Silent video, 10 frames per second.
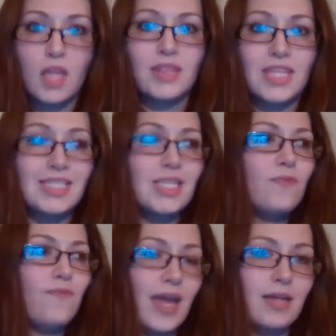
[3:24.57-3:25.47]
This is
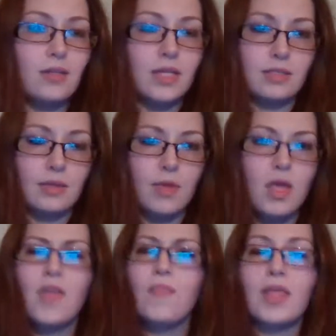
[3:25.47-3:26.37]
vandalism.
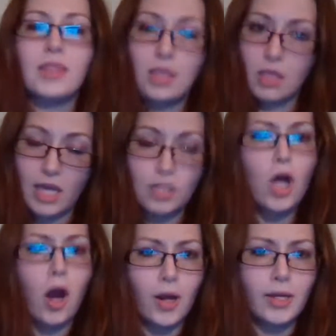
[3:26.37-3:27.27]
That
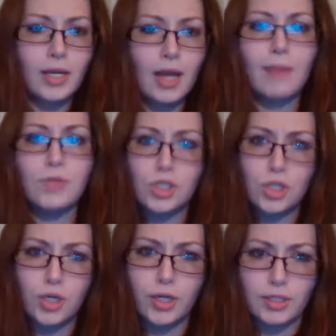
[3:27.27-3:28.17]
Target, I'm
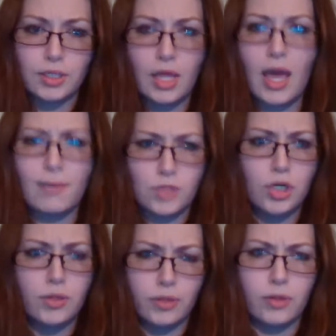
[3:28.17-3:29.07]
sure
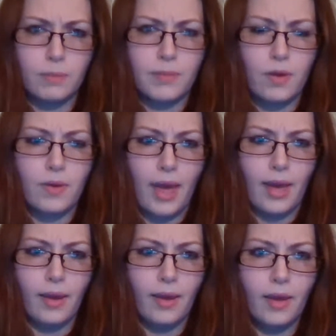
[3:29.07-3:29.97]
they're going to be
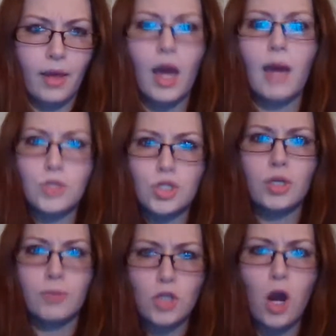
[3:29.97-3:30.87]
okay. I'm
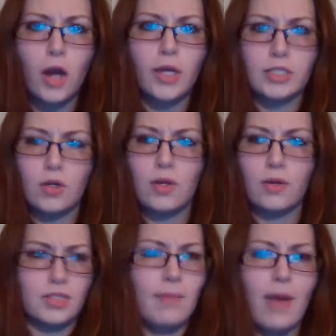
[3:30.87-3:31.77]
sure Target's going
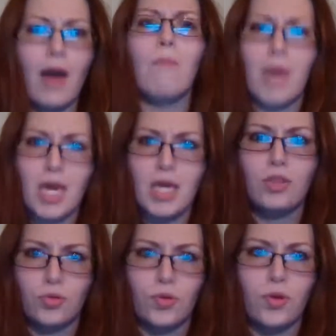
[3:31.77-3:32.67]
to somehow make
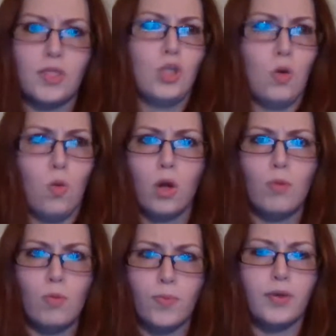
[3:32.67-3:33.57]
it through this
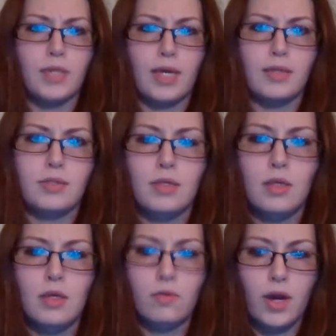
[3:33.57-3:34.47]
horrible protest,
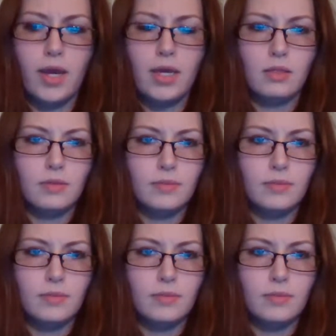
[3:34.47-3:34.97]
right?